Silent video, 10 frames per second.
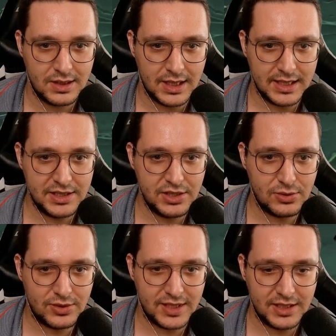And as you
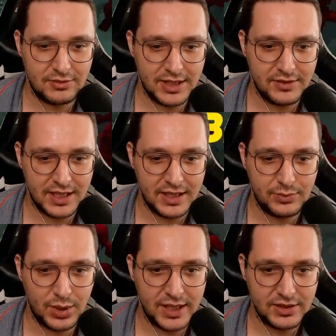put here, right there, it
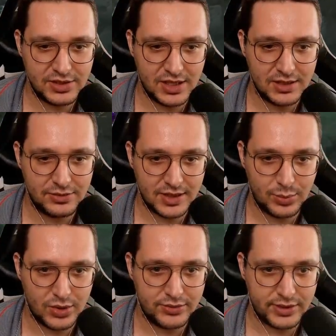played the sound
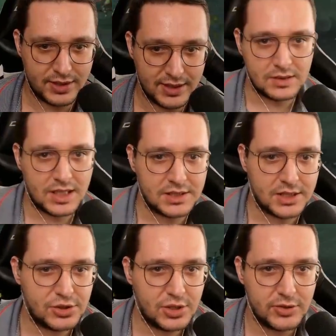effect perfectly. Guys,
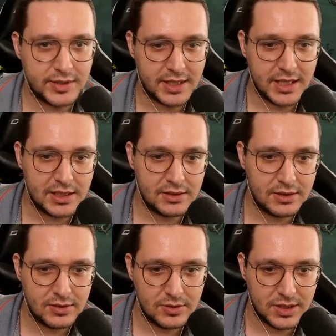I'll show you again.
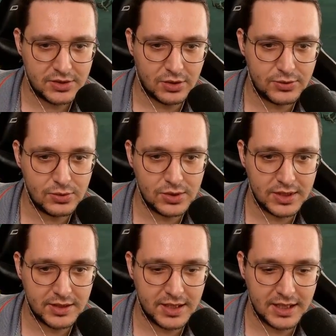It's off
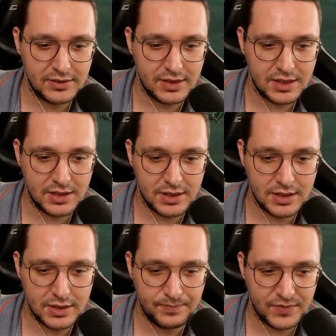cooldown again,
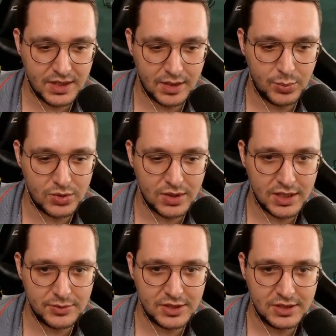the
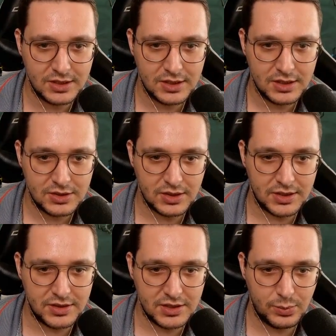Apocalypse. So
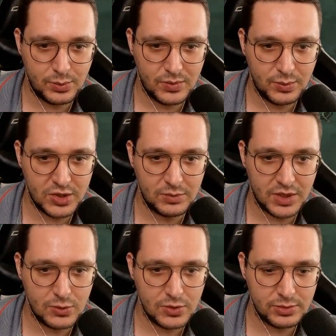I'll just put on
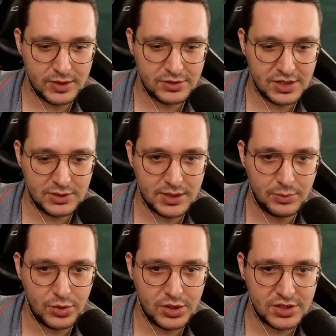my wounds. We have 6, we can
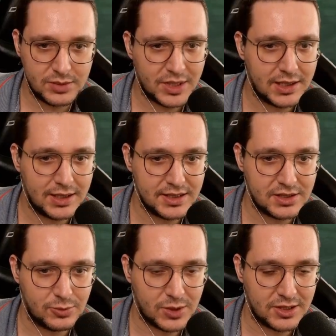burst them and
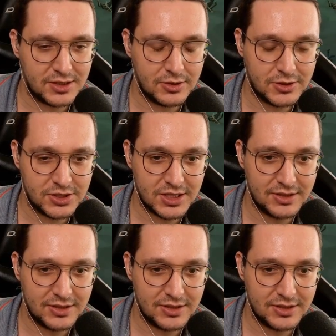listen what the sound